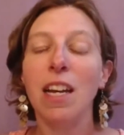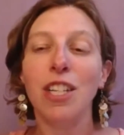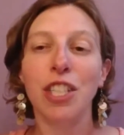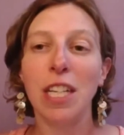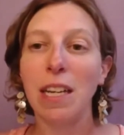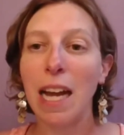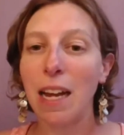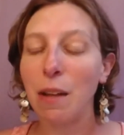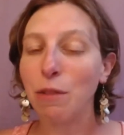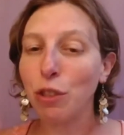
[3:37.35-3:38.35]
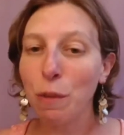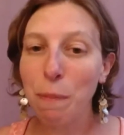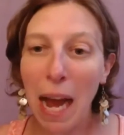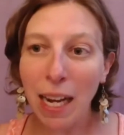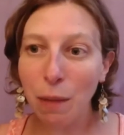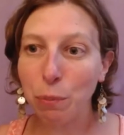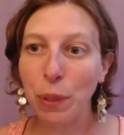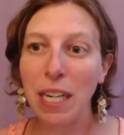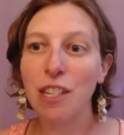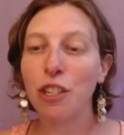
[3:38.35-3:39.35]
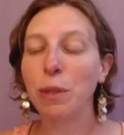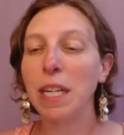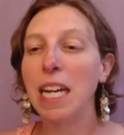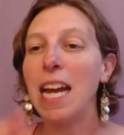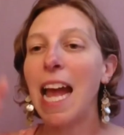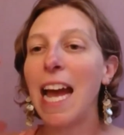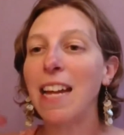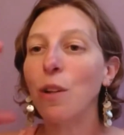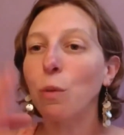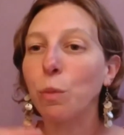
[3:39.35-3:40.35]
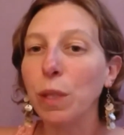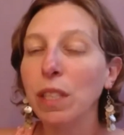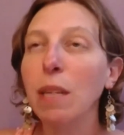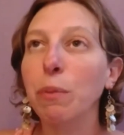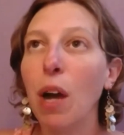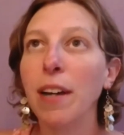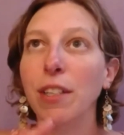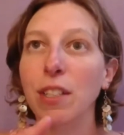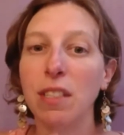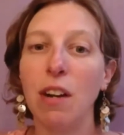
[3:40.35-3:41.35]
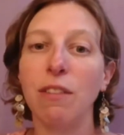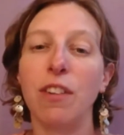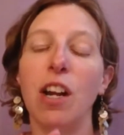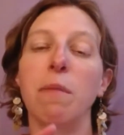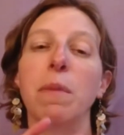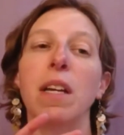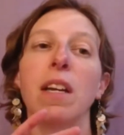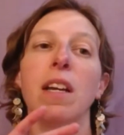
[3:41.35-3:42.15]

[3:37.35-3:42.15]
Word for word: She had a traumatic brain injury and really brought herself from